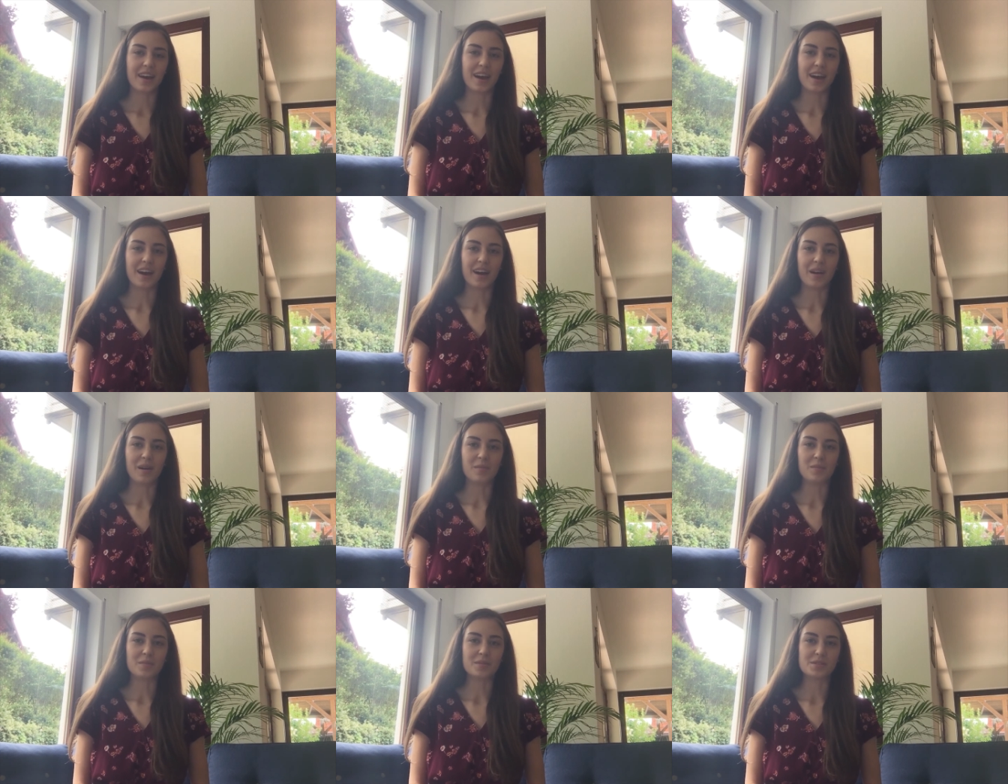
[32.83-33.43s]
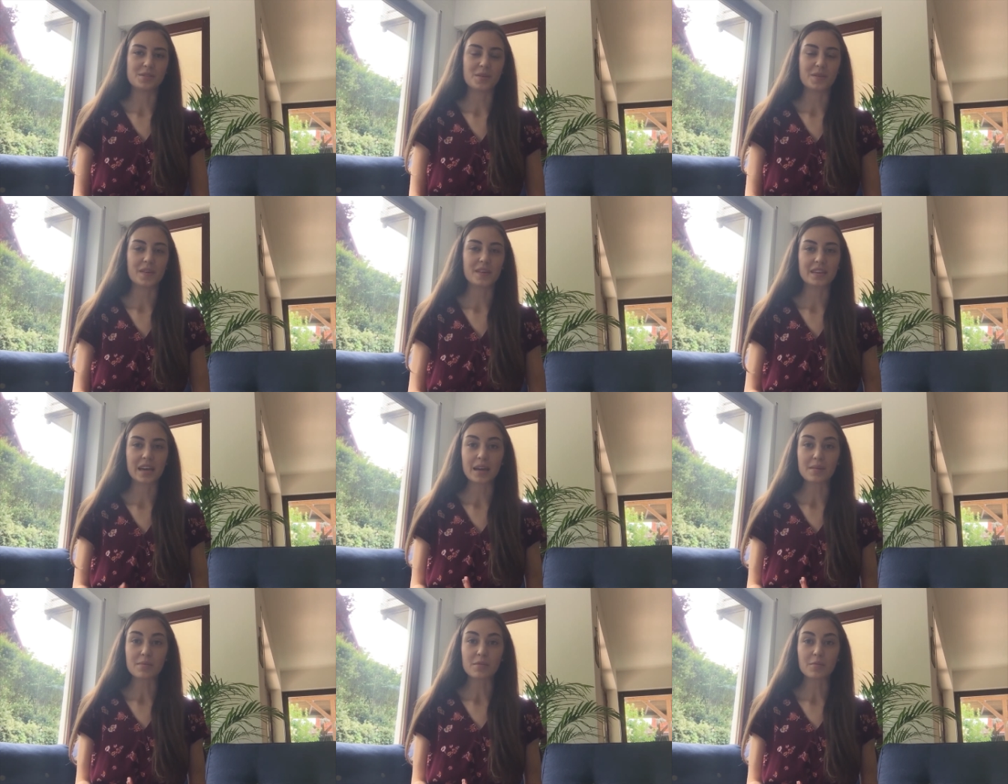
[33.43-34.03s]
Um, so the
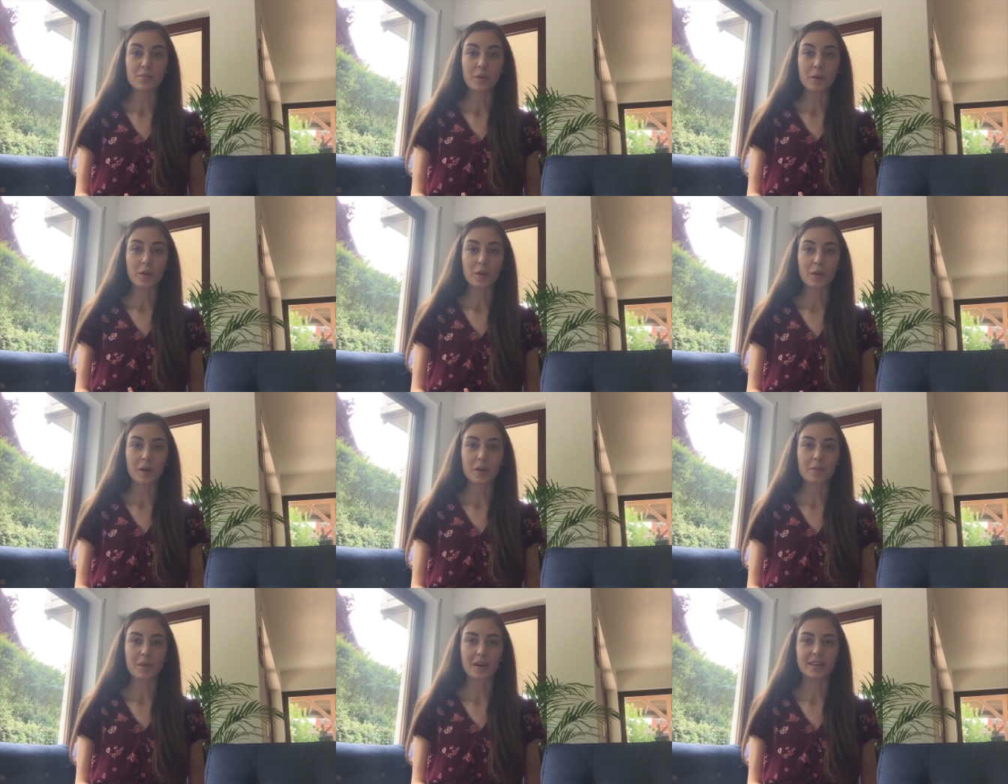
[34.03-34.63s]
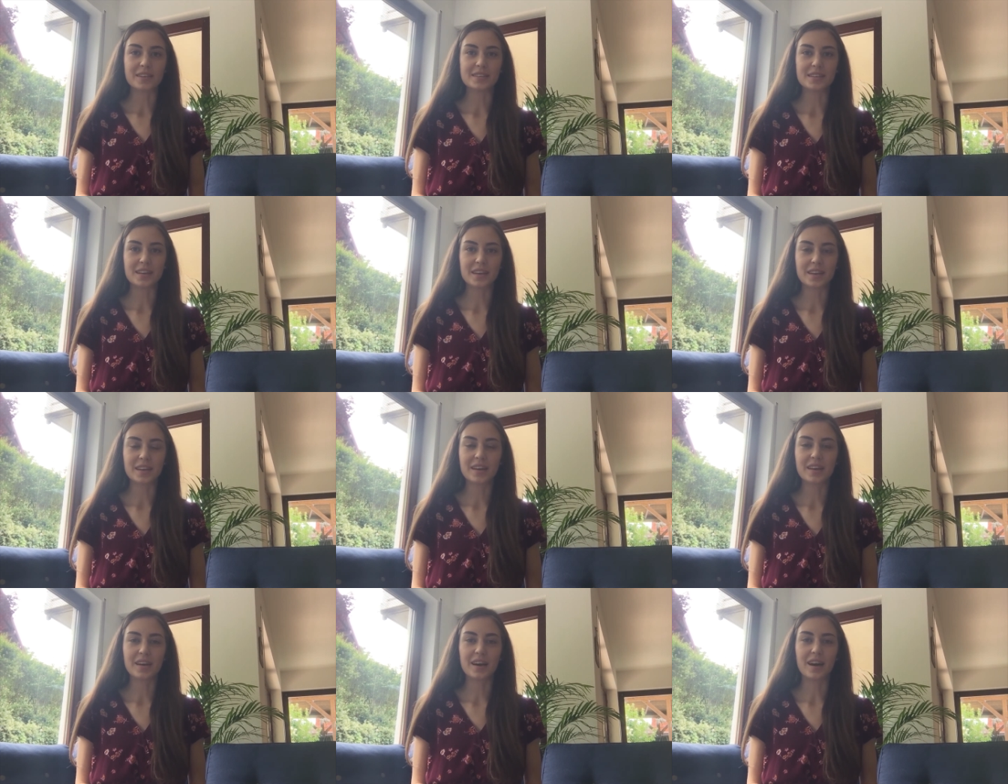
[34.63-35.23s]
type of program I
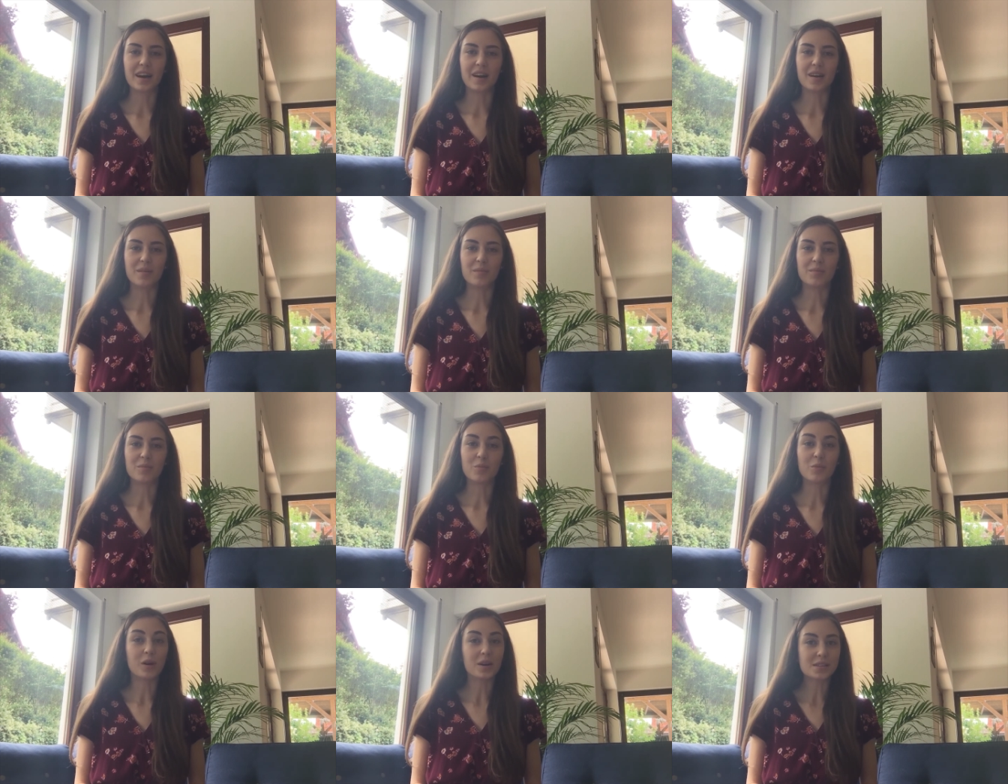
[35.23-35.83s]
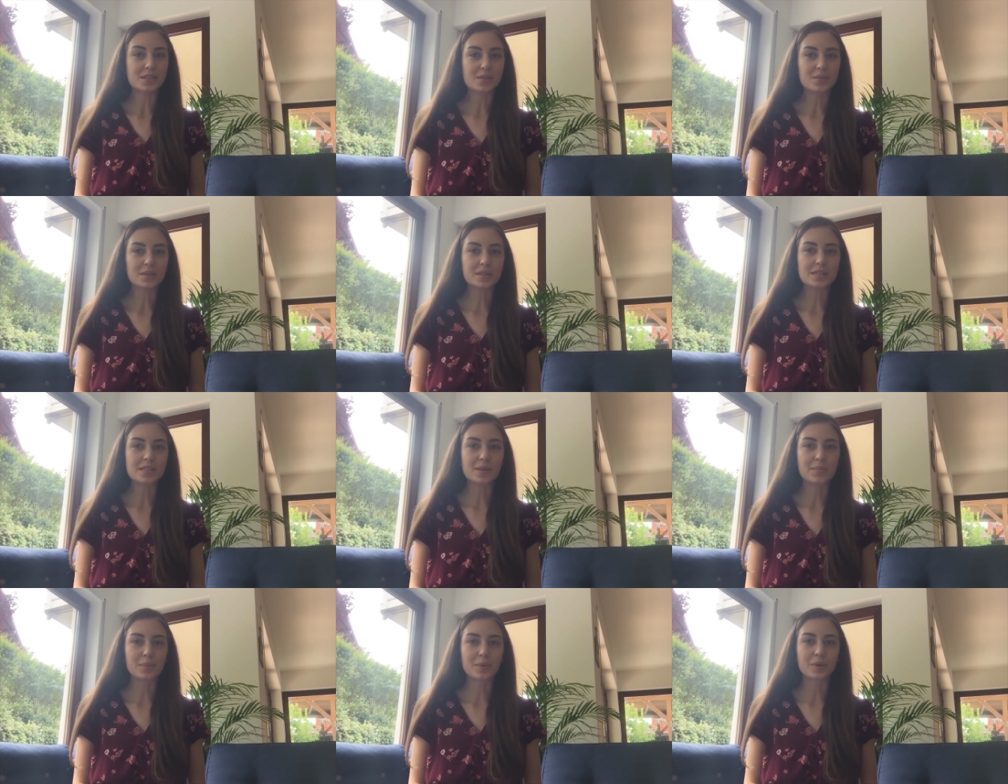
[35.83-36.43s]
did um, was a
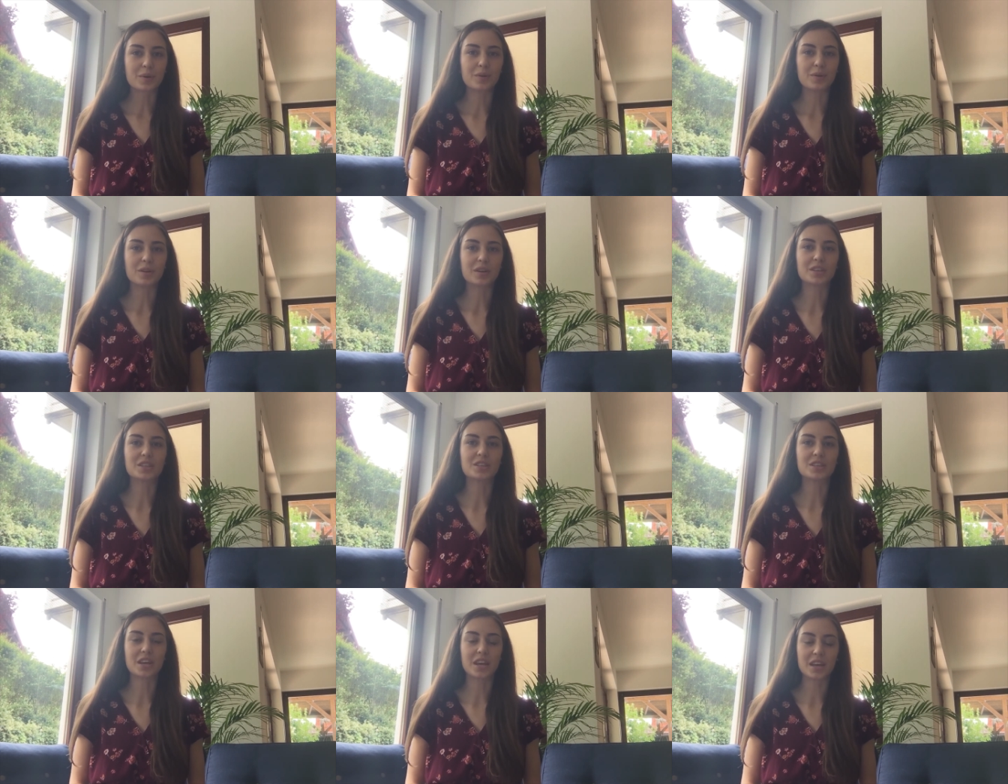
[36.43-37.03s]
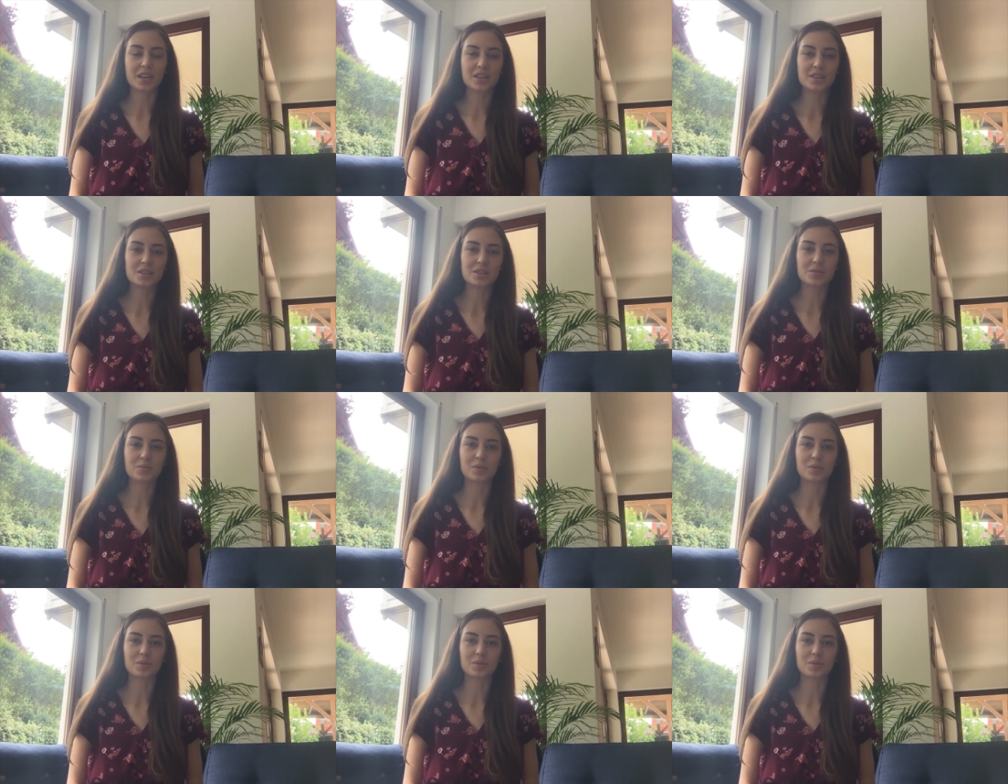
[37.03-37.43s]
reciprocal exchange,